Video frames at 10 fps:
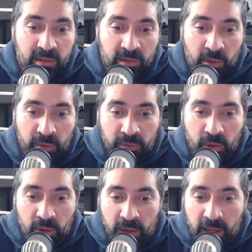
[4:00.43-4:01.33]
So I've
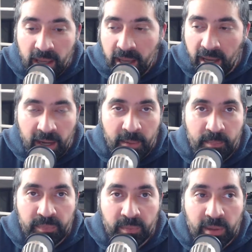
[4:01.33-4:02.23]
got
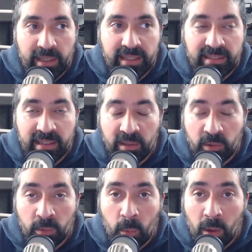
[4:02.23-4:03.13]
my listings
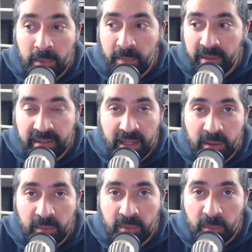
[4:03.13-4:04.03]
on 1%
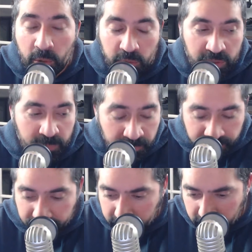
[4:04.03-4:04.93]
promotion.
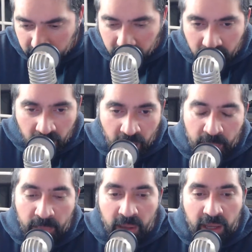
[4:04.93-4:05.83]

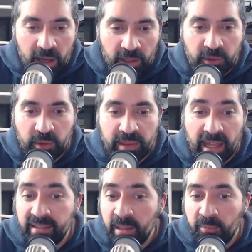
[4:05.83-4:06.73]
I took
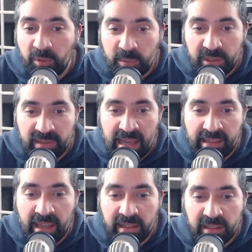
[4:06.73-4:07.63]
that tip from Shazad
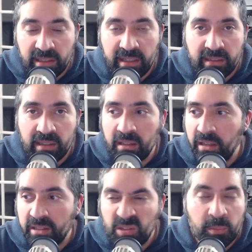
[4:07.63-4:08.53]
actually. He said
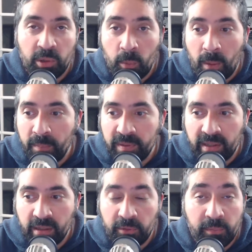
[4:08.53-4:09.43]
like just put it on 1%,
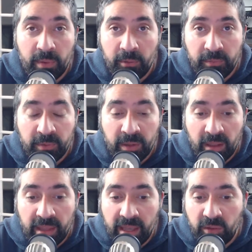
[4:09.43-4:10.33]
and I've
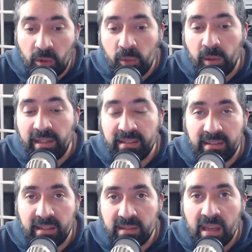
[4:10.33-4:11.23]
done that. So all my listings,